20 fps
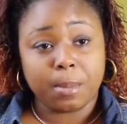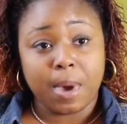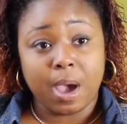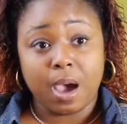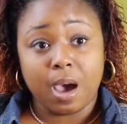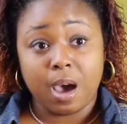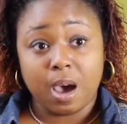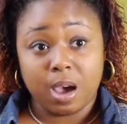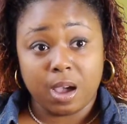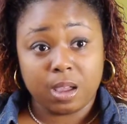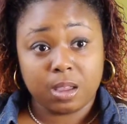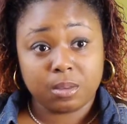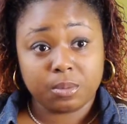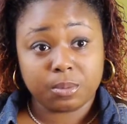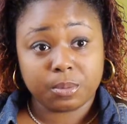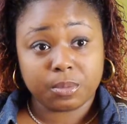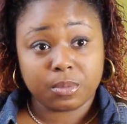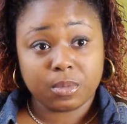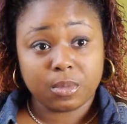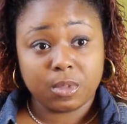my aunt
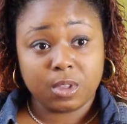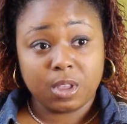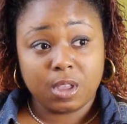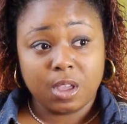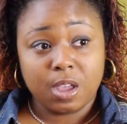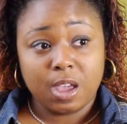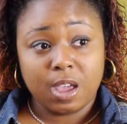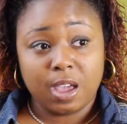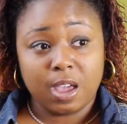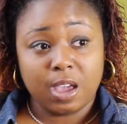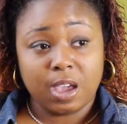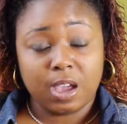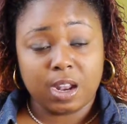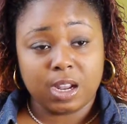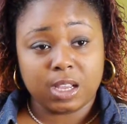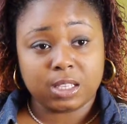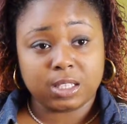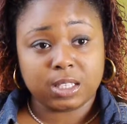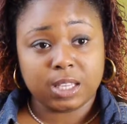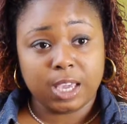and
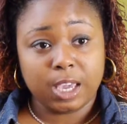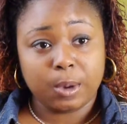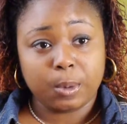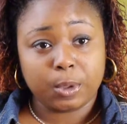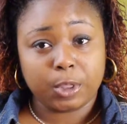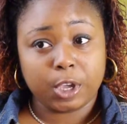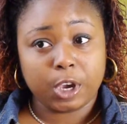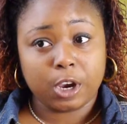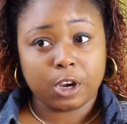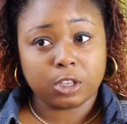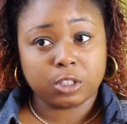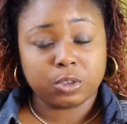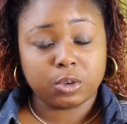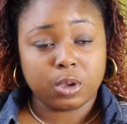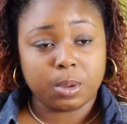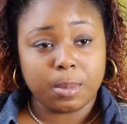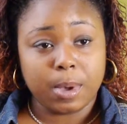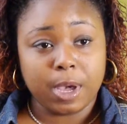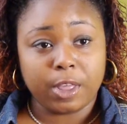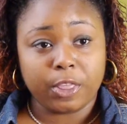I stayed with her till
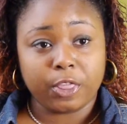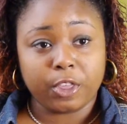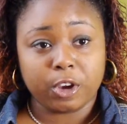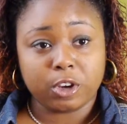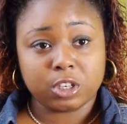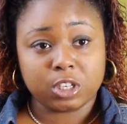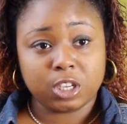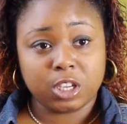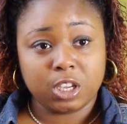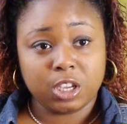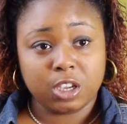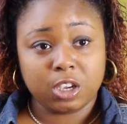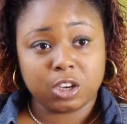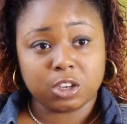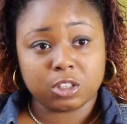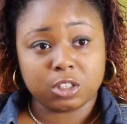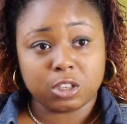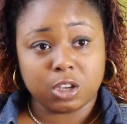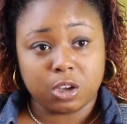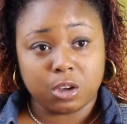about 13
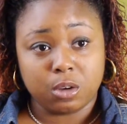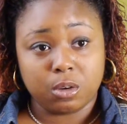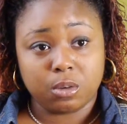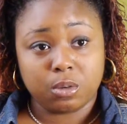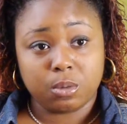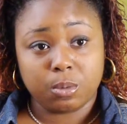years old.